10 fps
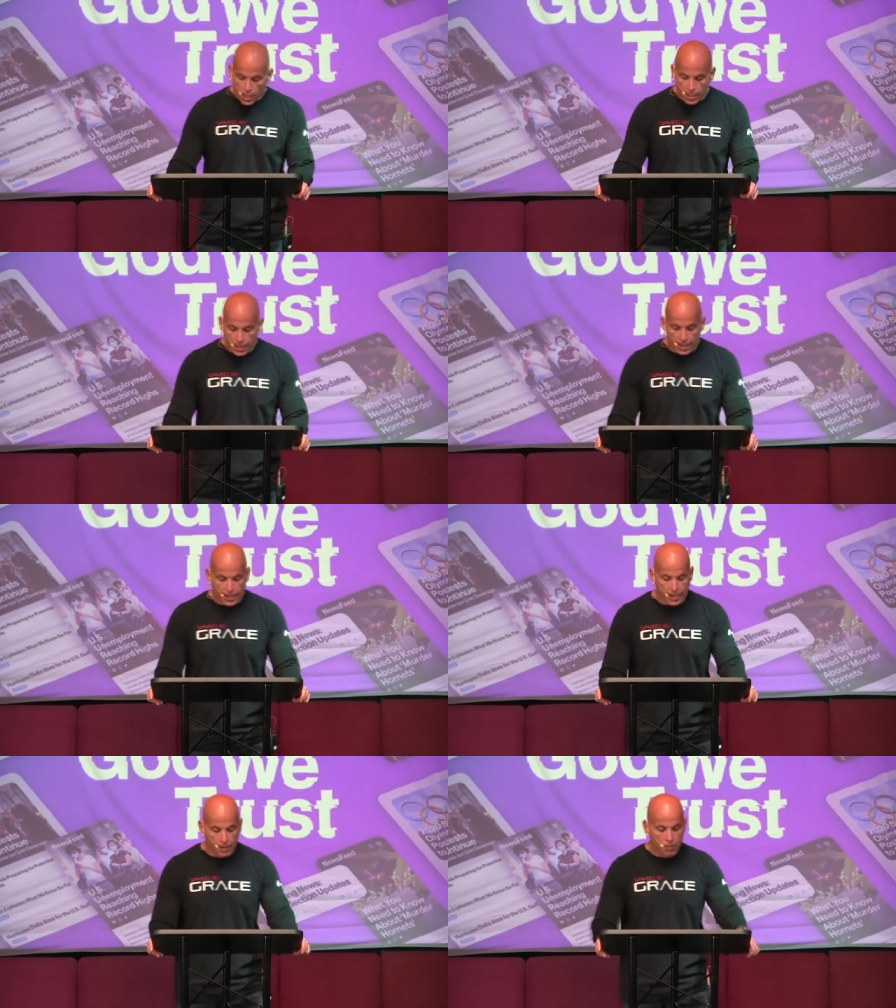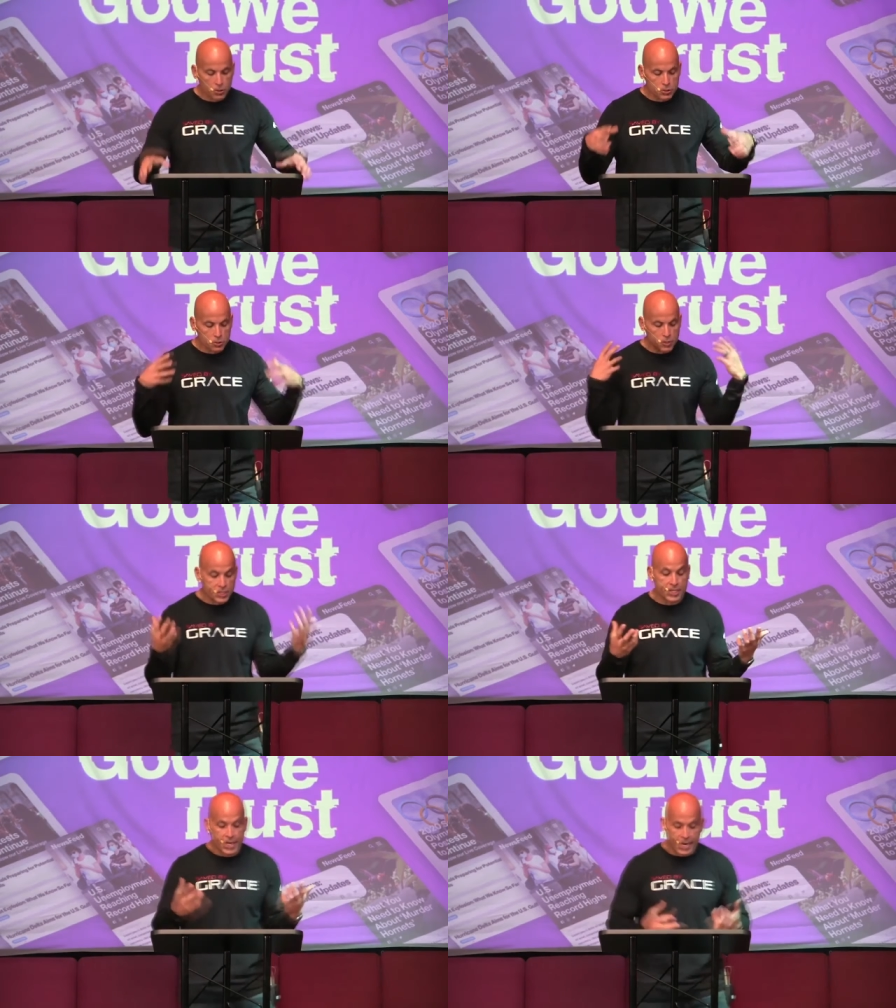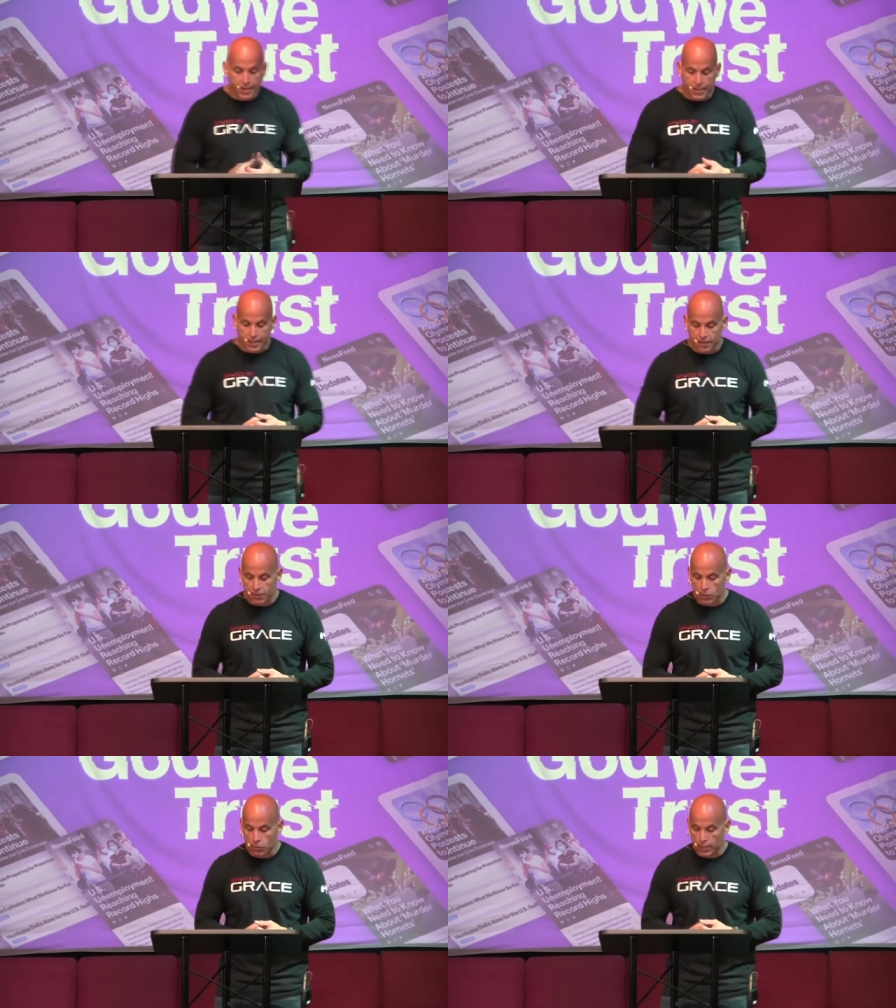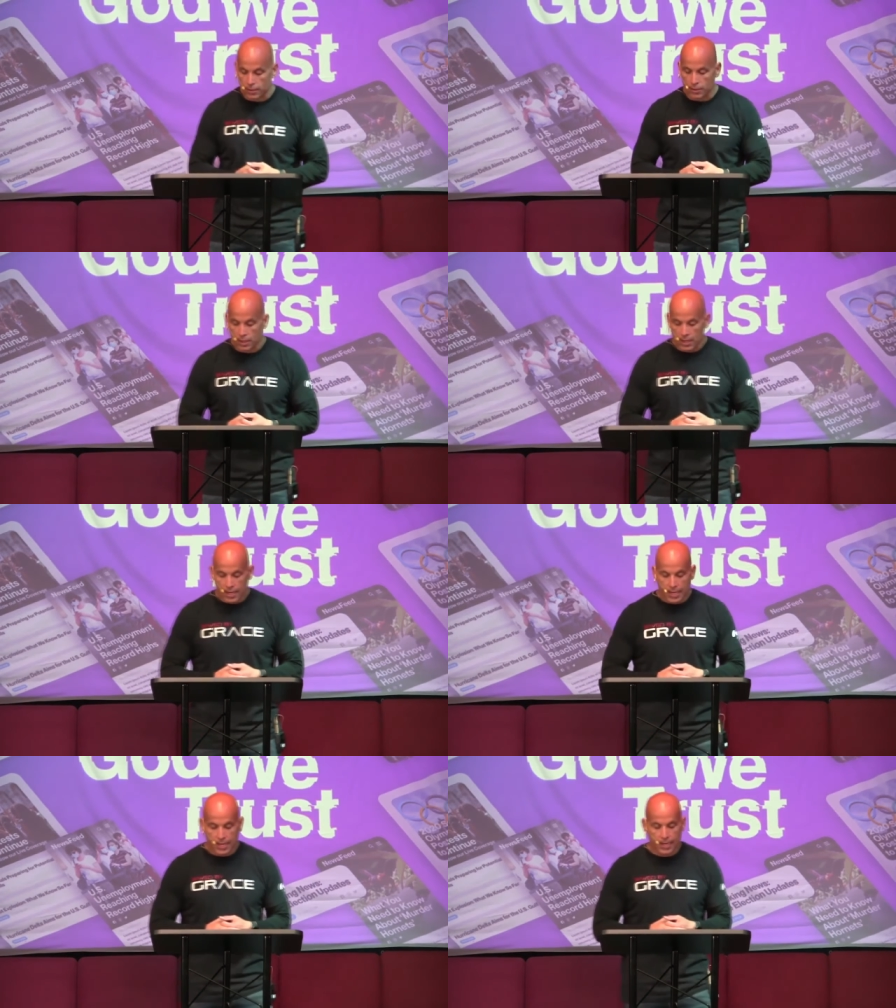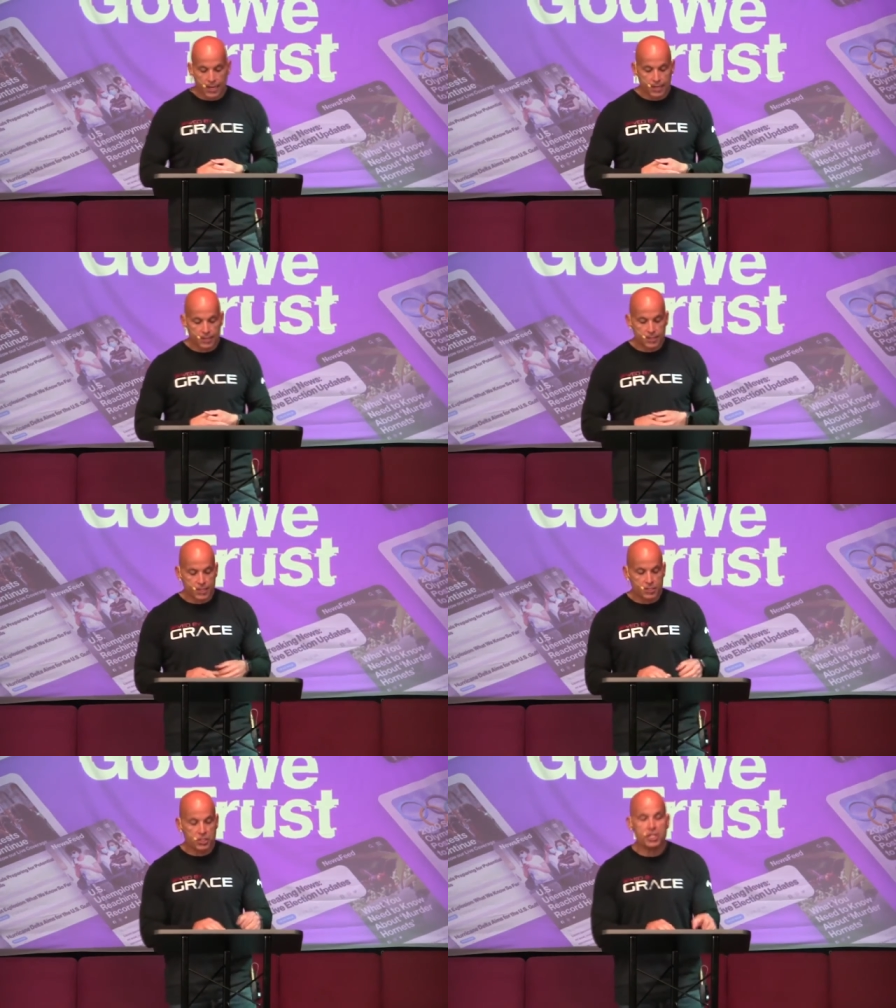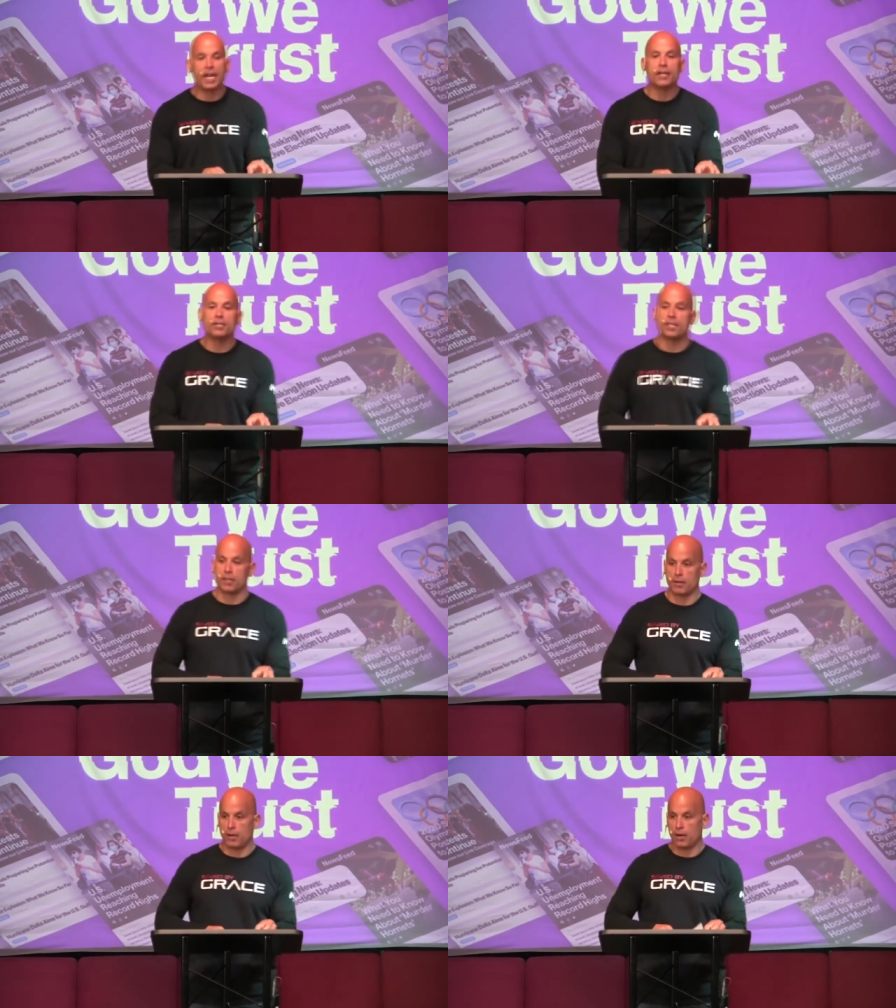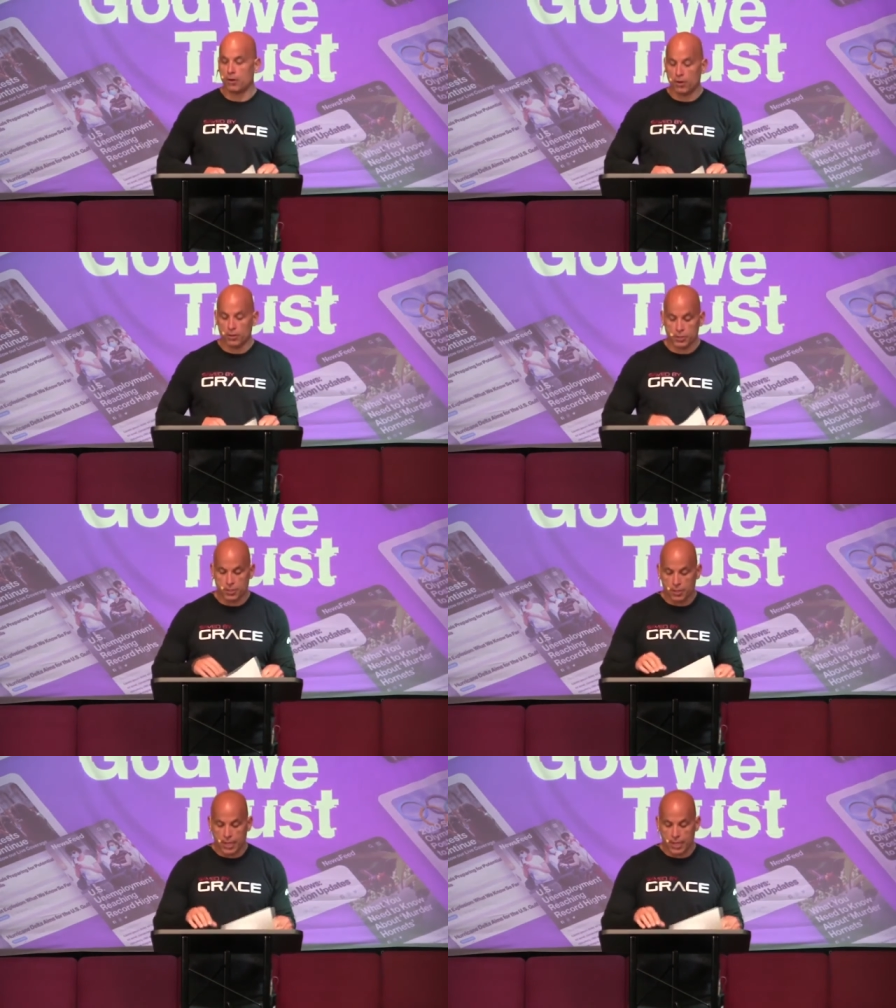uh, uh, post Christianity, if you will, is, is changing our culture.